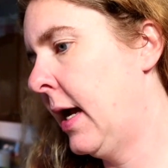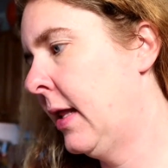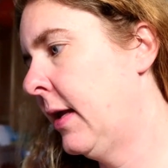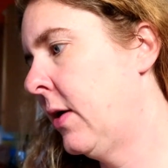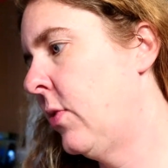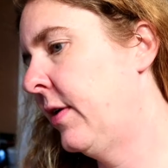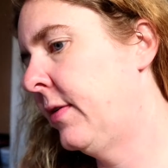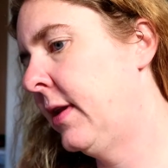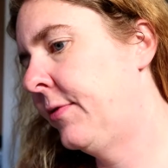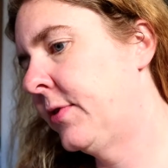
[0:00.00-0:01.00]
I like
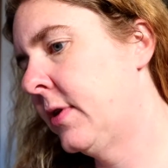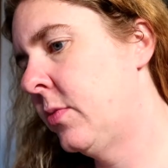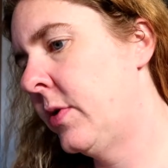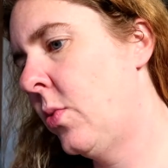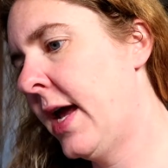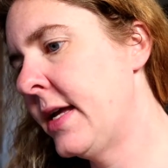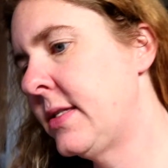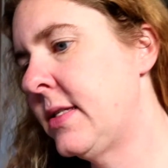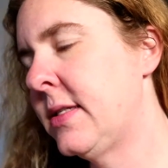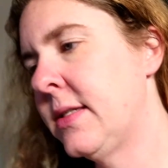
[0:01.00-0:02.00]
lift a little bit of
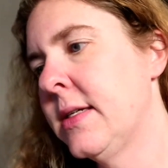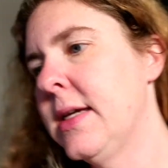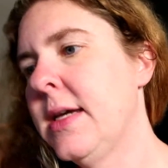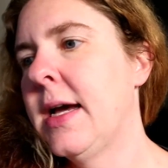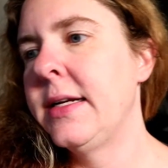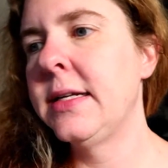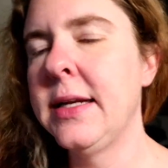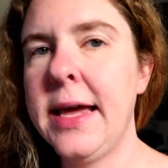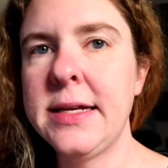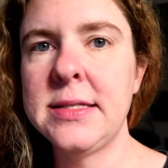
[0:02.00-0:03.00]
weights. I did
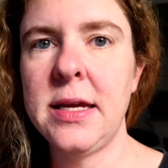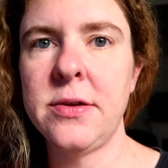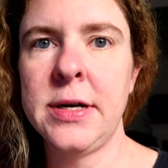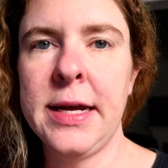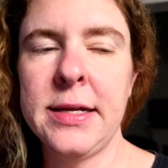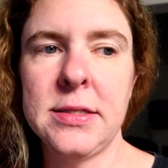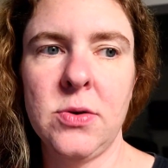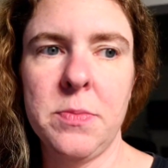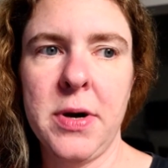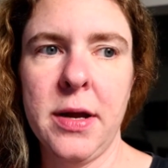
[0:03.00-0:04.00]
legs the other night,
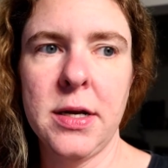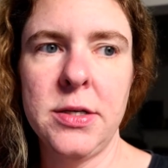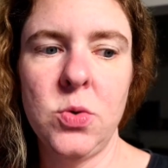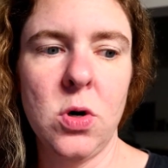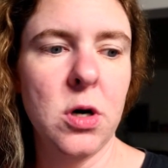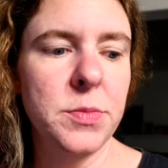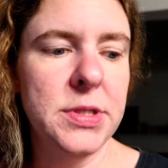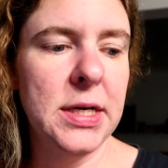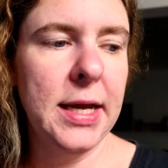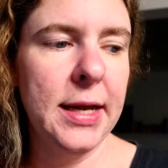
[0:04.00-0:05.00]
so I'm probably gonna do
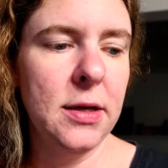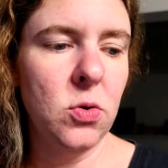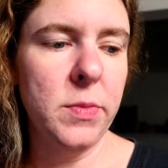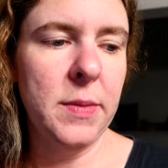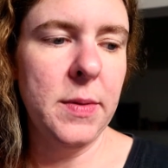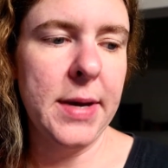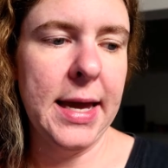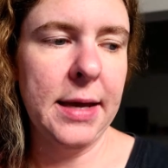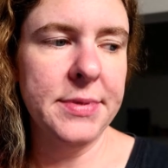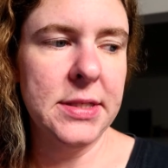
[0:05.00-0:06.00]
arms today or maybe my
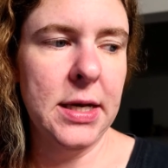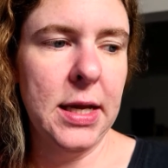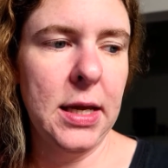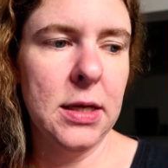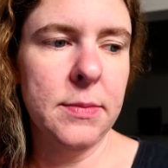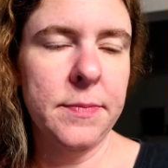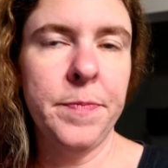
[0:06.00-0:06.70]
abs today.